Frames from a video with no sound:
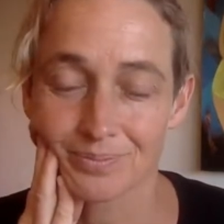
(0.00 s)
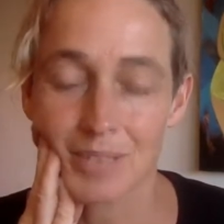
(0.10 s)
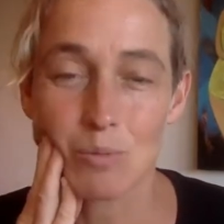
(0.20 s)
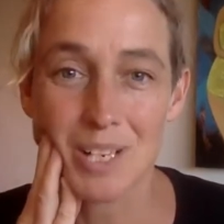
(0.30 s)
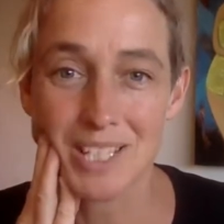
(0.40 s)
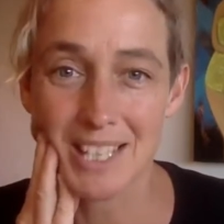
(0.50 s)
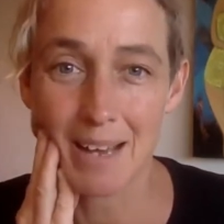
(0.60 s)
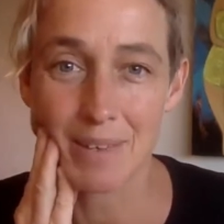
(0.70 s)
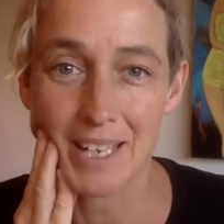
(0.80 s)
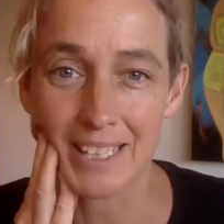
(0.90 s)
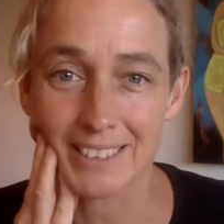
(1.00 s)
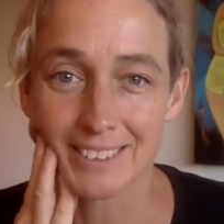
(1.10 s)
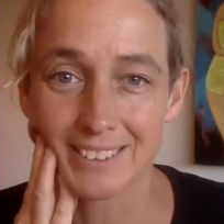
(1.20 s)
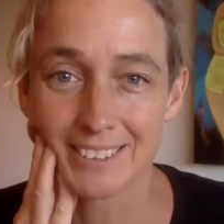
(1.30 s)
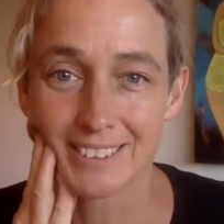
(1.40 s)
And what does that mean?
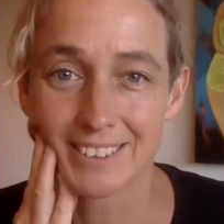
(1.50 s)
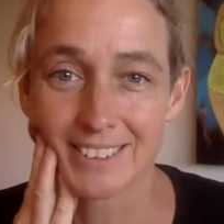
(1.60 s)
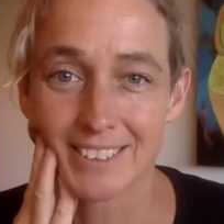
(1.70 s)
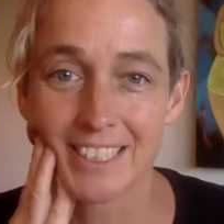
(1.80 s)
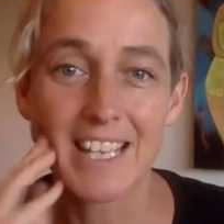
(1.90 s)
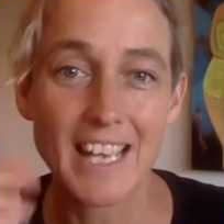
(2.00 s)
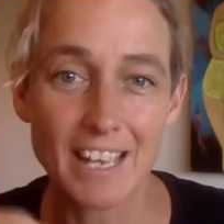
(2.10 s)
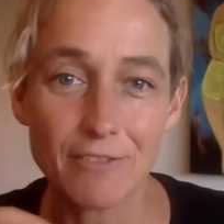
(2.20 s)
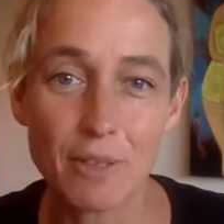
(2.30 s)
If